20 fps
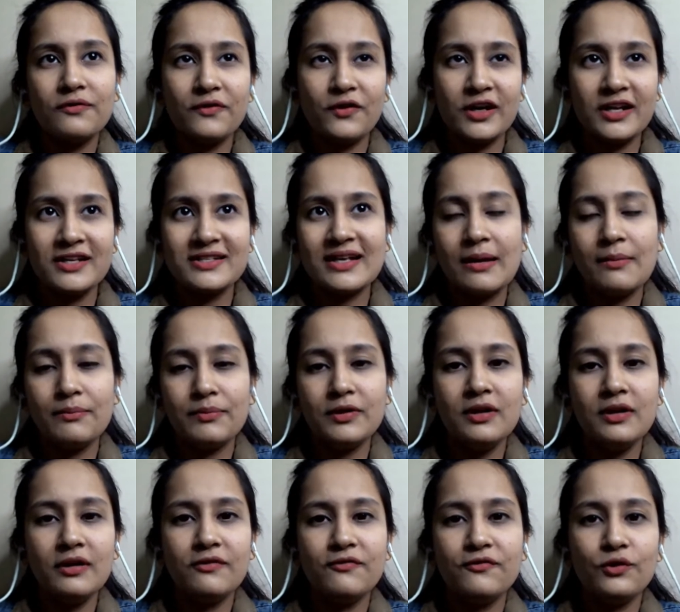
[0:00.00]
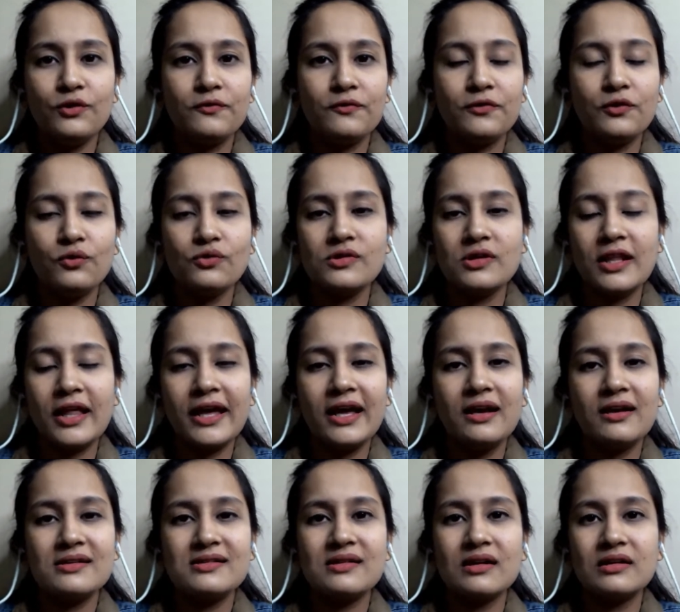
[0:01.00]
for example, if you like
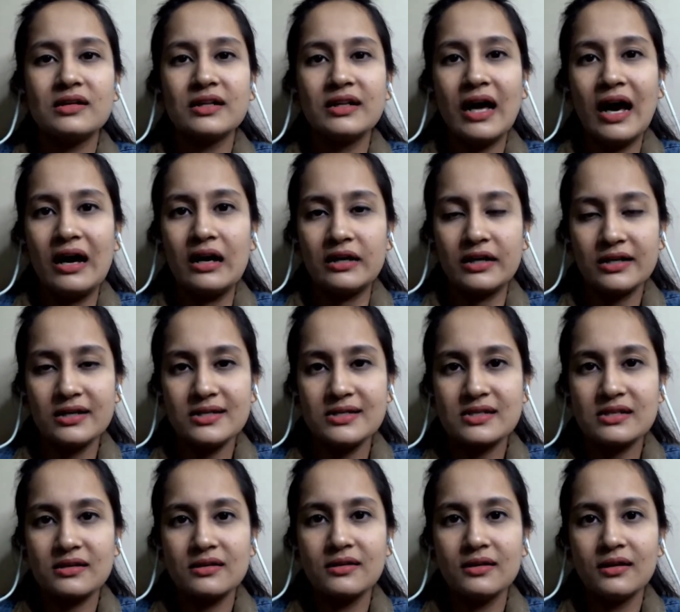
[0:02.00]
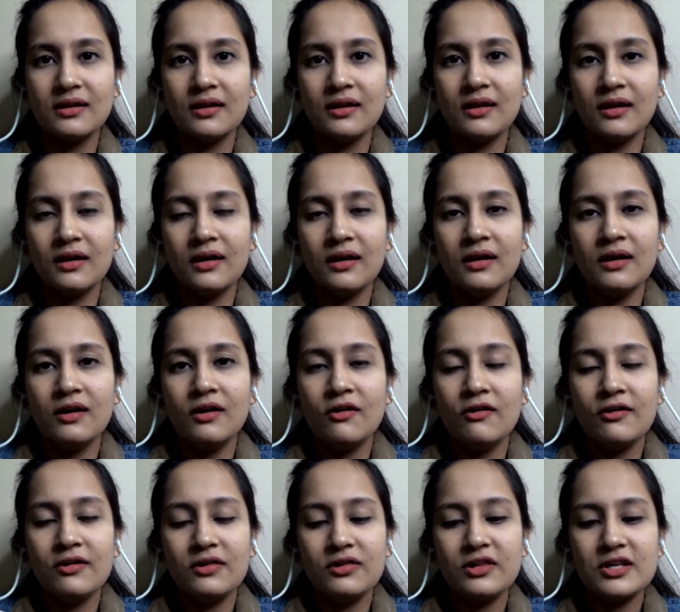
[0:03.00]
a certain artist,
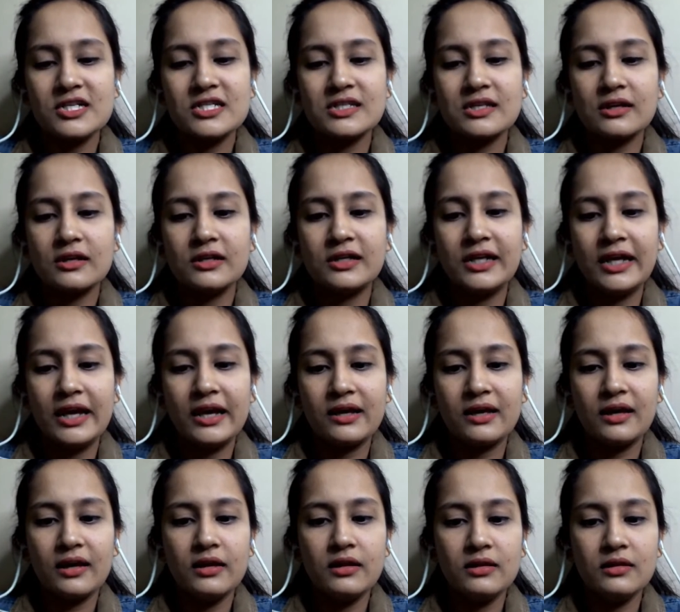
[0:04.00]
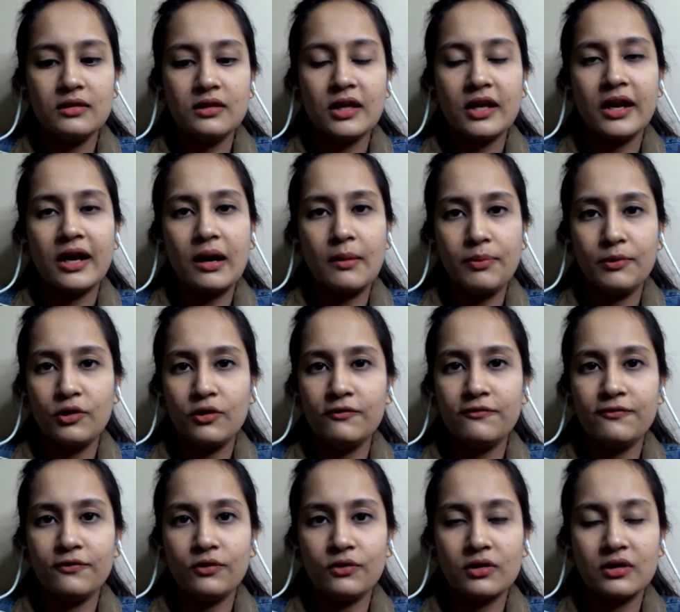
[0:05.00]
just take in their couple of
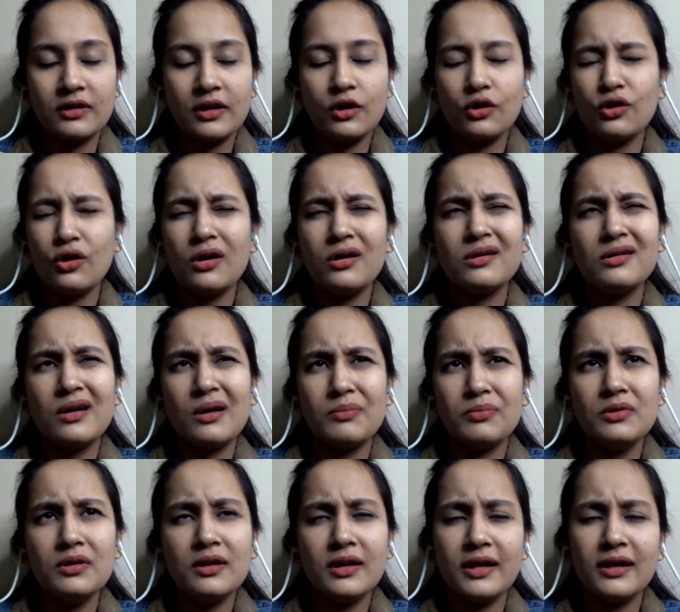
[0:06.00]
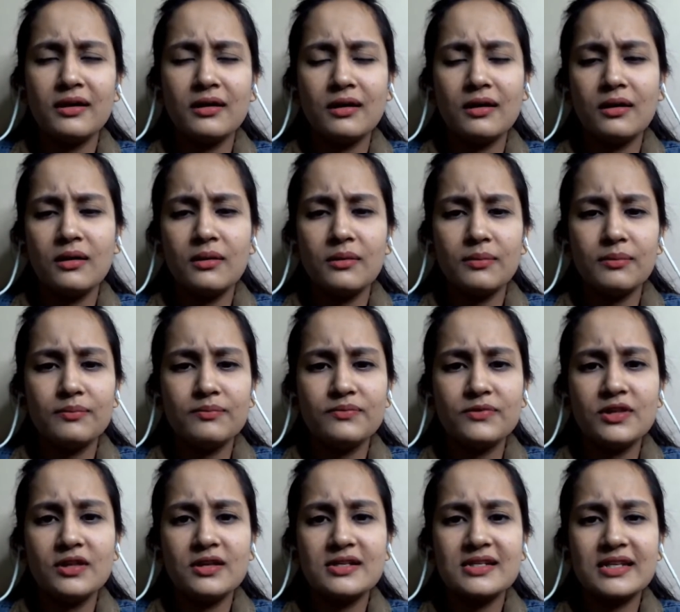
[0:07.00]
not couple, like
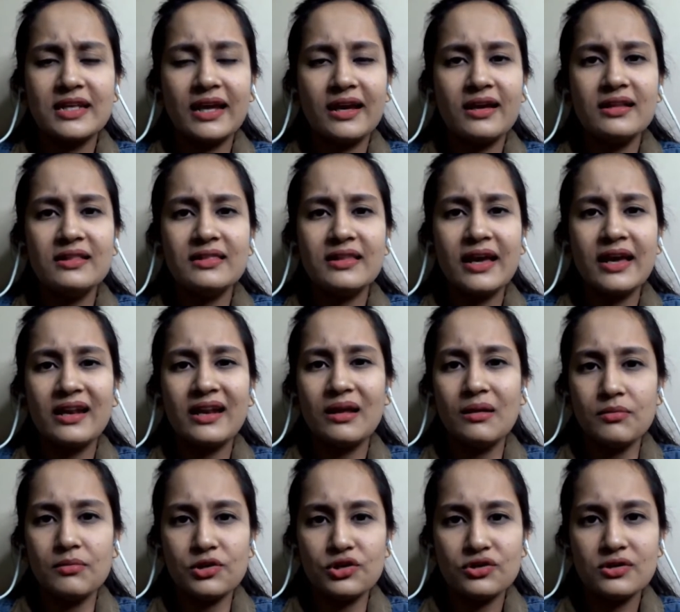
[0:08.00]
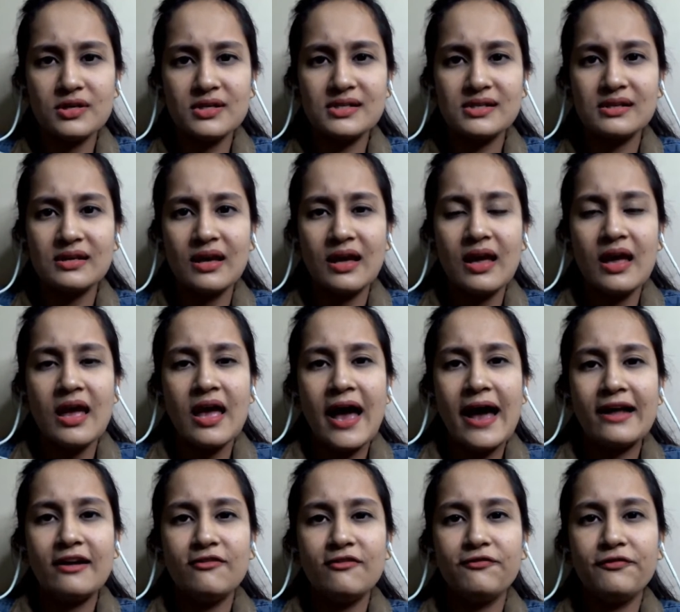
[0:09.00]
just take in their images
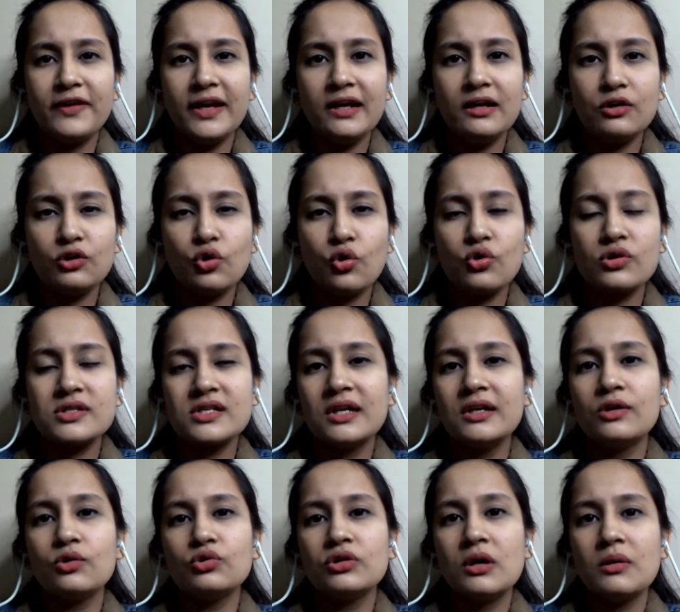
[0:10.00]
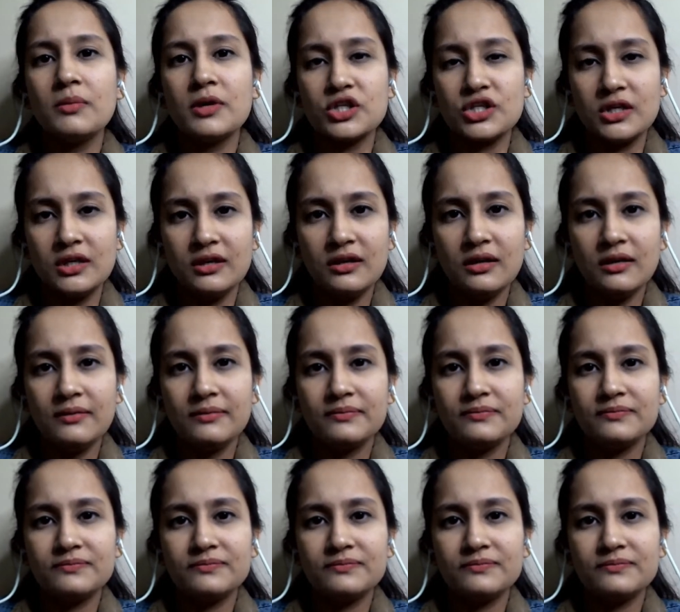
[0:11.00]
and feed those into the machine,